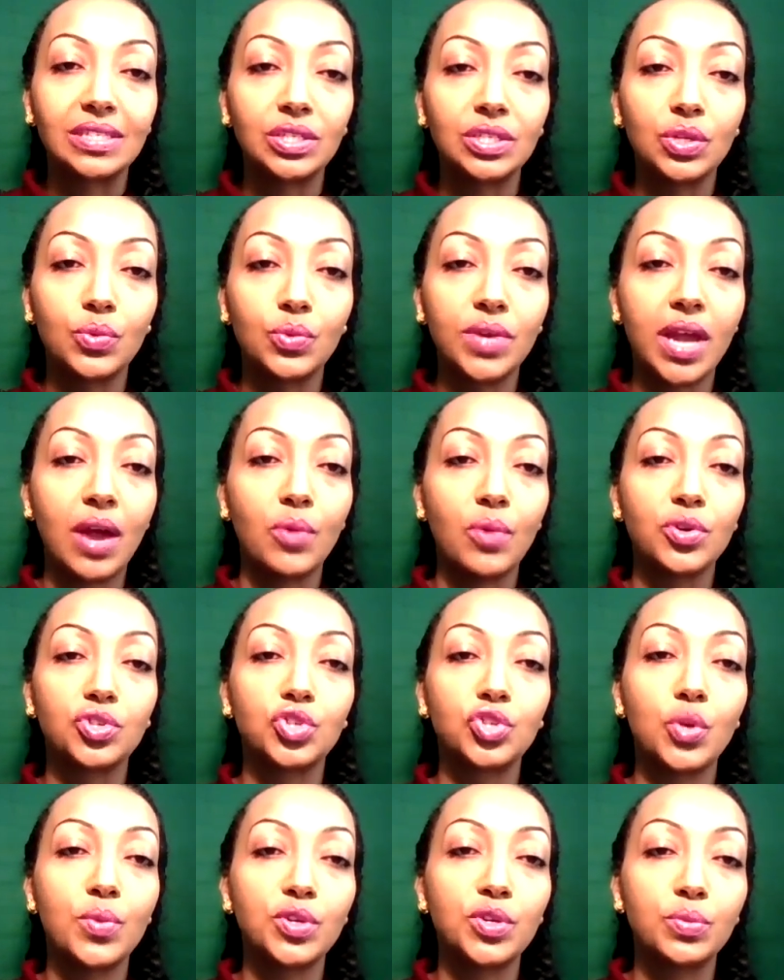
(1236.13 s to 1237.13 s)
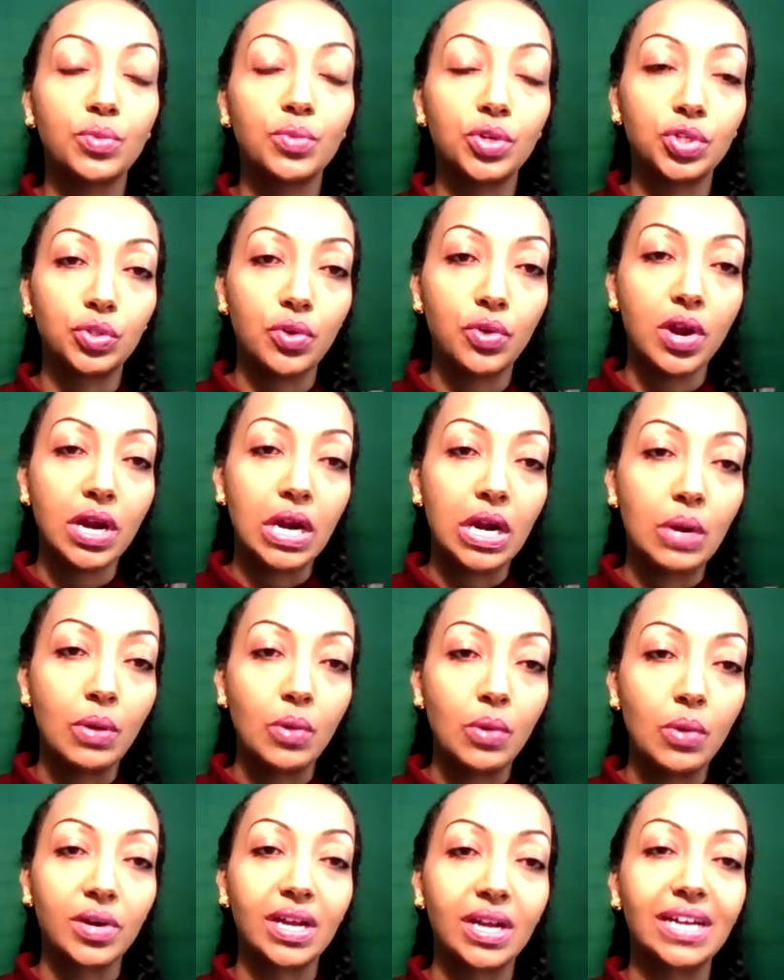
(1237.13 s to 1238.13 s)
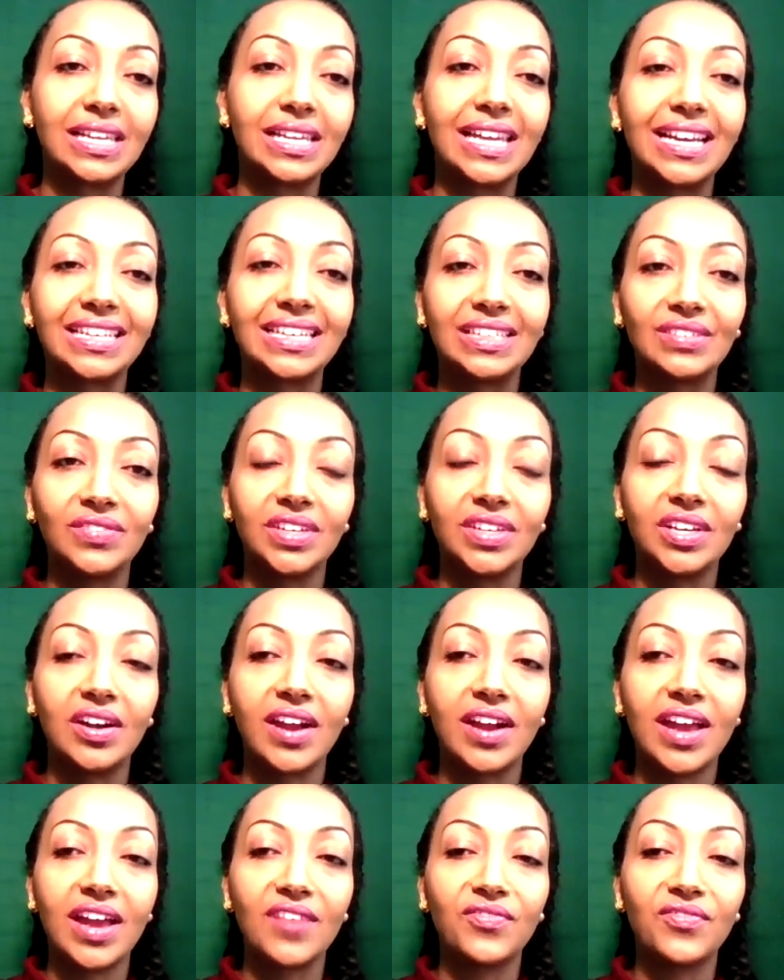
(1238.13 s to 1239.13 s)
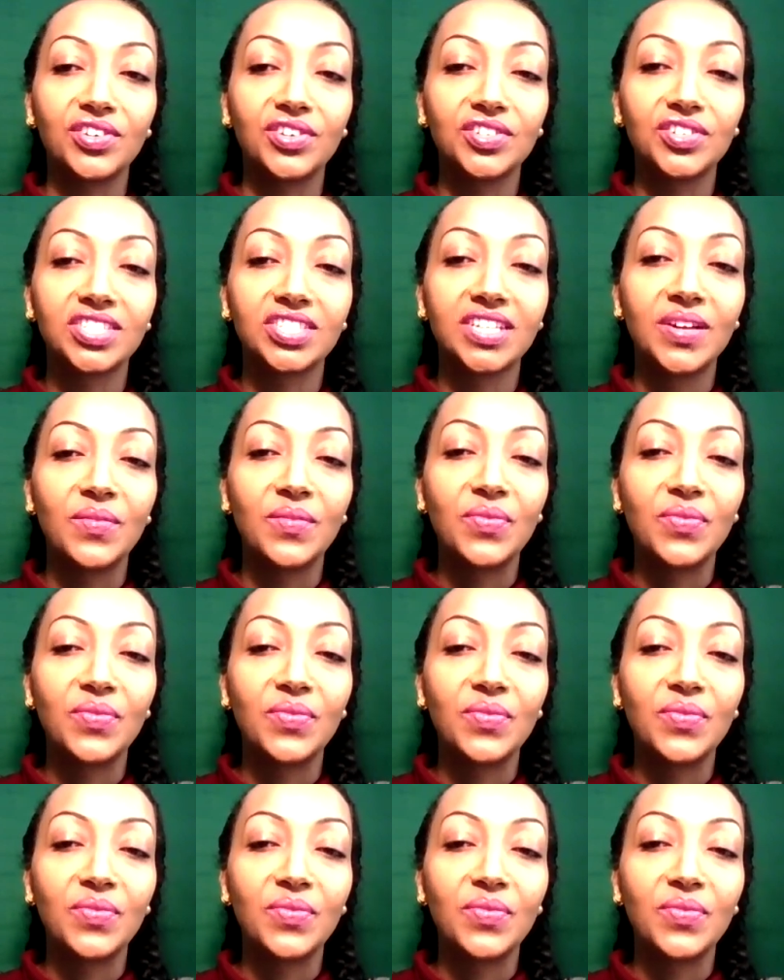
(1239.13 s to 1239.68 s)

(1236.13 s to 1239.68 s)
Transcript: You know, we're so much more stronger when we're collective in our efforts.